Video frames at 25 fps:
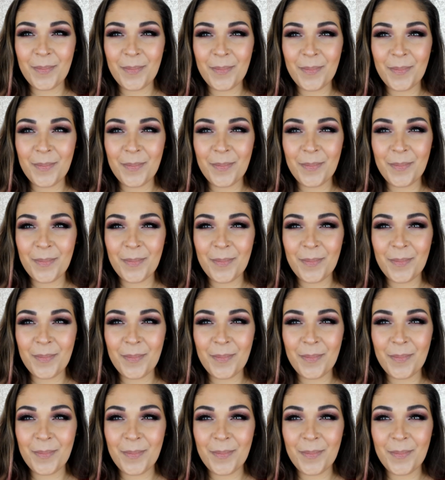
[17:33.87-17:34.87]
Alright, instead of
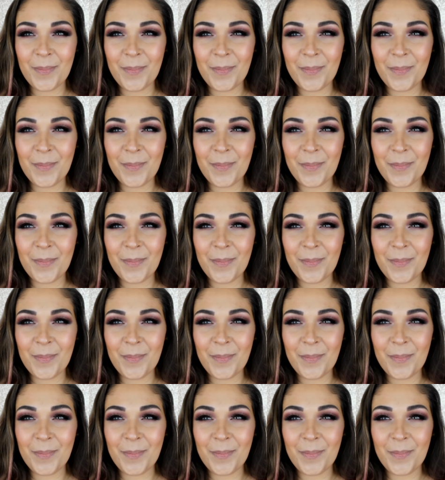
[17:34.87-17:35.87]
putting the info on the screen, I
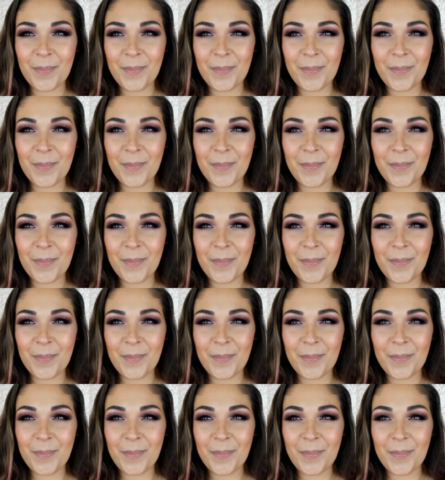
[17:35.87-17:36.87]
thought I would just pop in really quick
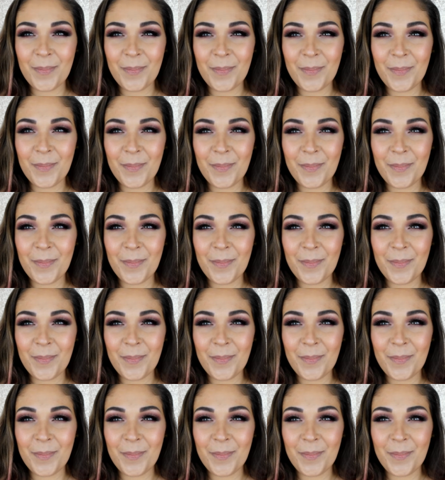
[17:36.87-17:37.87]
to let you guys know
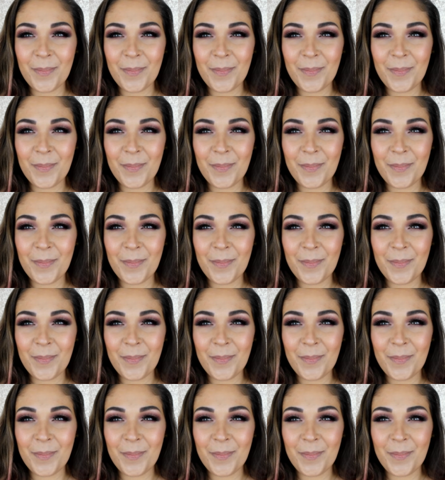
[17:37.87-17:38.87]
so you guys can hear it
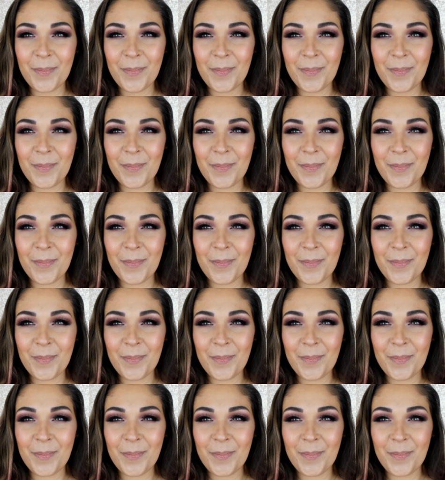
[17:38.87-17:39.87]
in case you, you
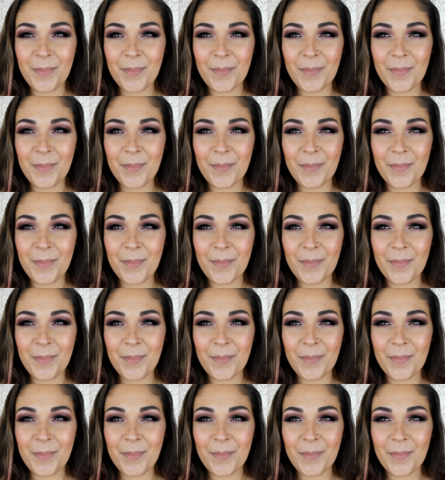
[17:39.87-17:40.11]
were um,